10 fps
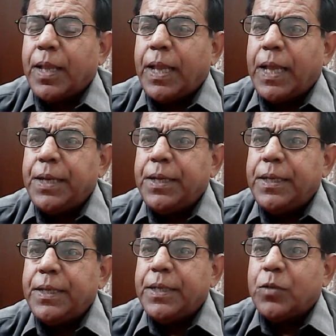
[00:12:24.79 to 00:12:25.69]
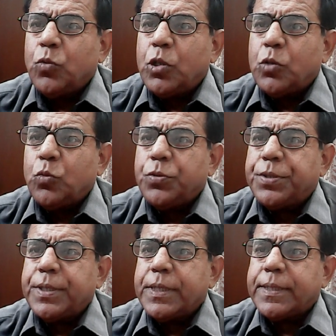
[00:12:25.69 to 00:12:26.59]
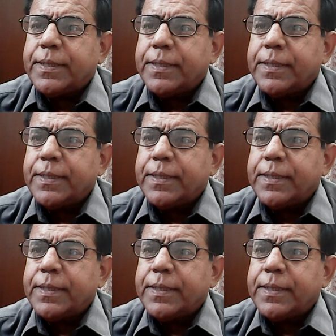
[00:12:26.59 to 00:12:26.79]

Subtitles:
N equal to 6,